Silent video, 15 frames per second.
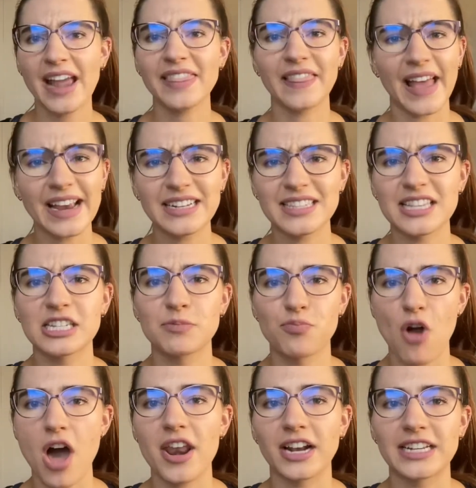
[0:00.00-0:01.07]
liked this
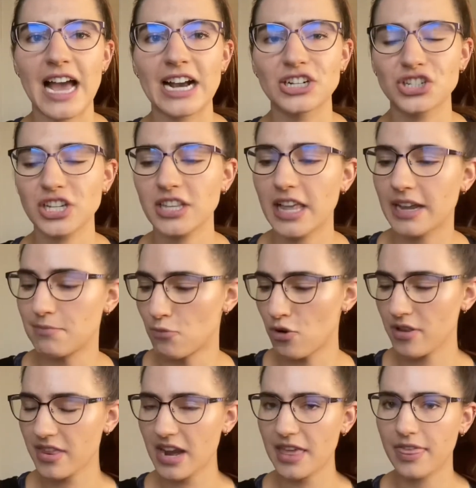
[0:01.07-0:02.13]
product actually like more
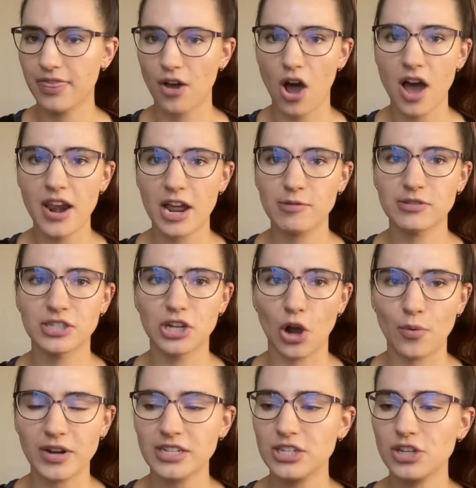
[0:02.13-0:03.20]
than I thought I was
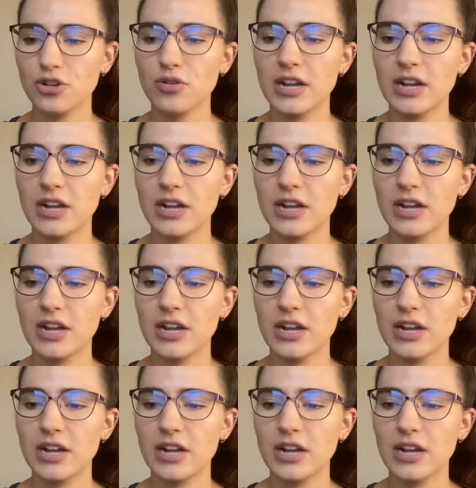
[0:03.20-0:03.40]
going to.